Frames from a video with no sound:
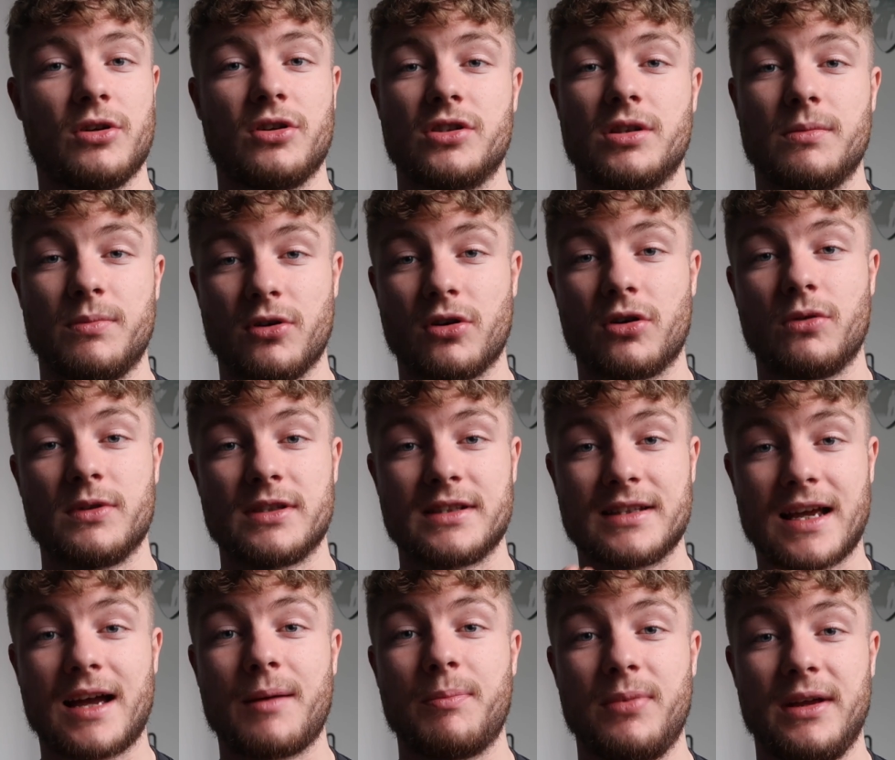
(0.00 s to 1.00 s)
because the burger was
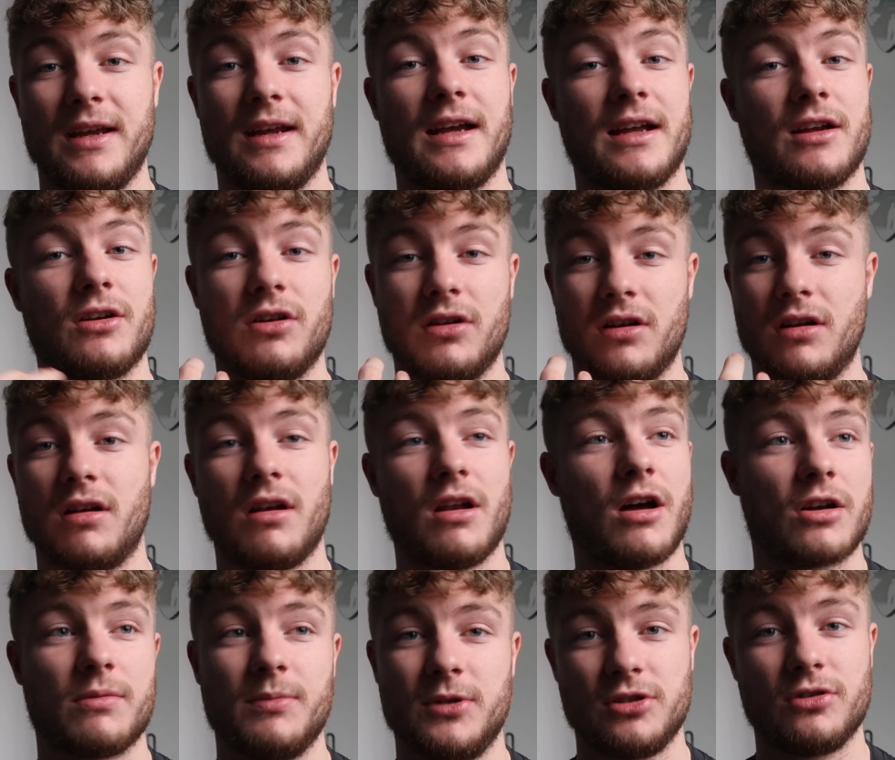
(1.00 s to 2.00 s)
that big. I couldn't
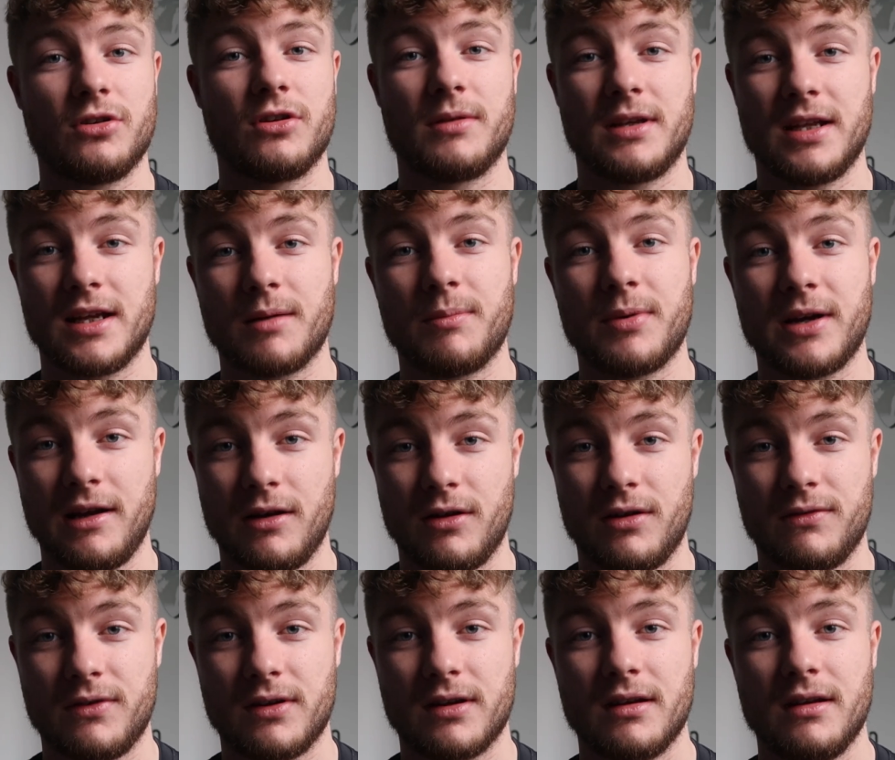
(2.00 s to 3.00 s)
unlock my jaw to take a bite
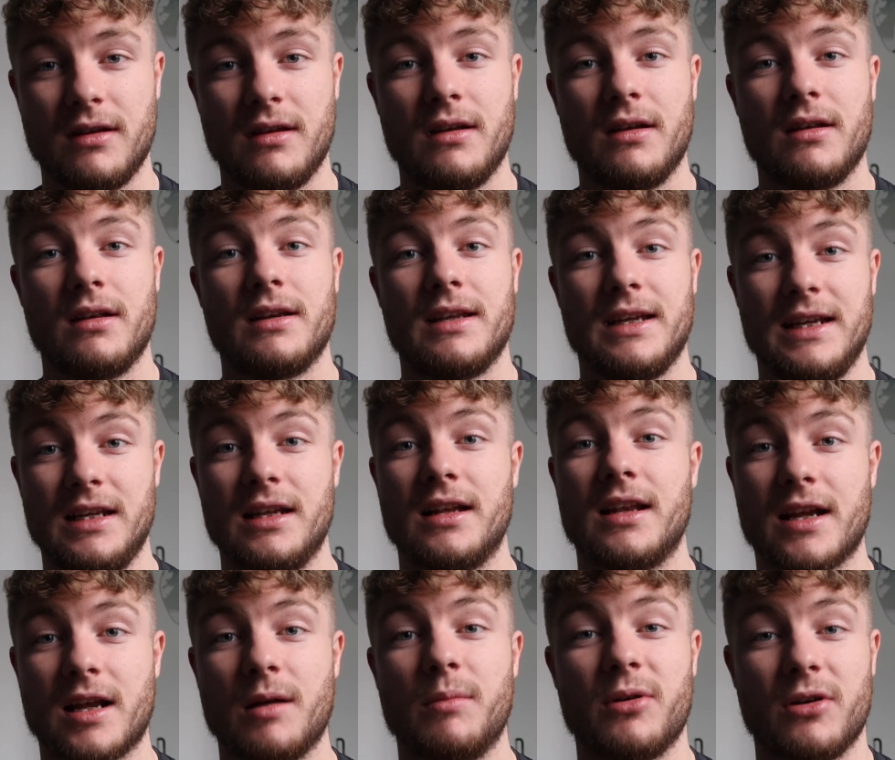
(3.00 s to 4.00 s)
out of it, to eat it
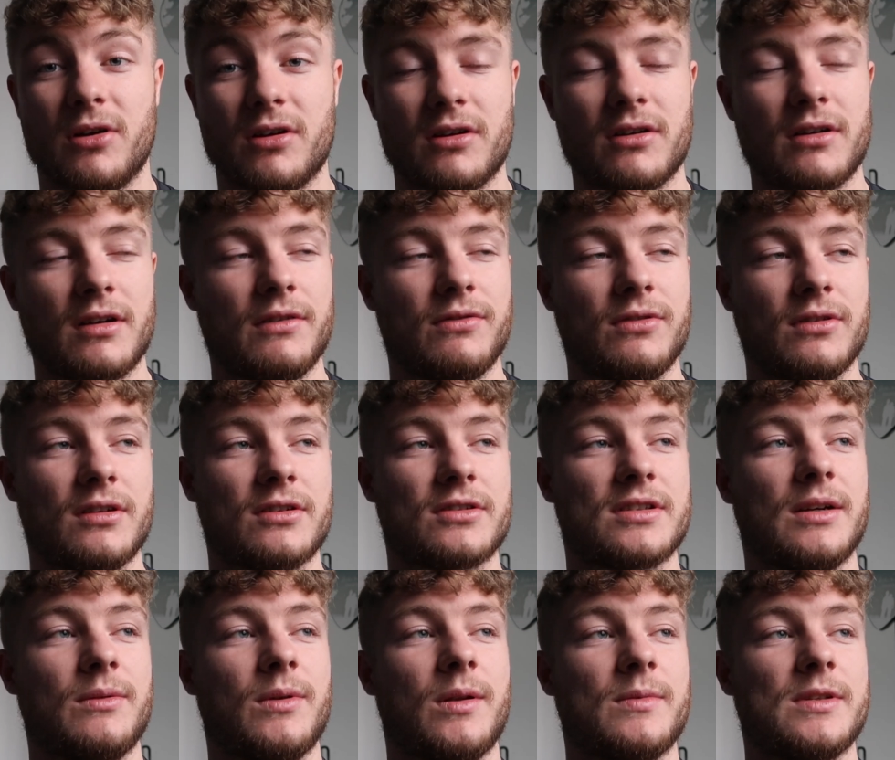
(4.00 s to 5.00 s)
like a burger, if you
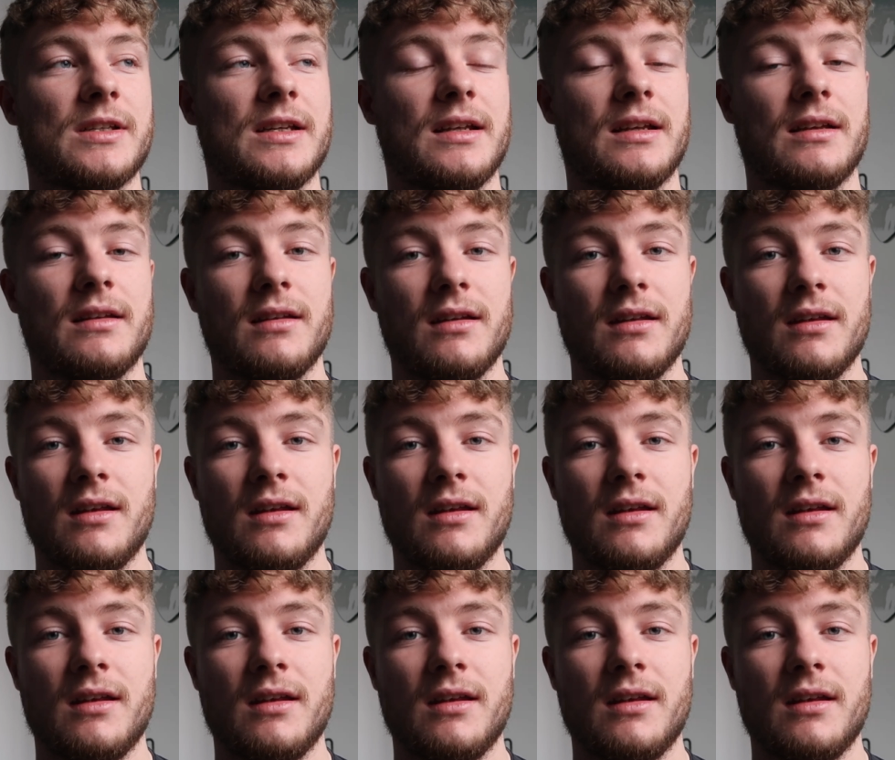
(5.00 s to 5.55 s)
understand what I'm saying.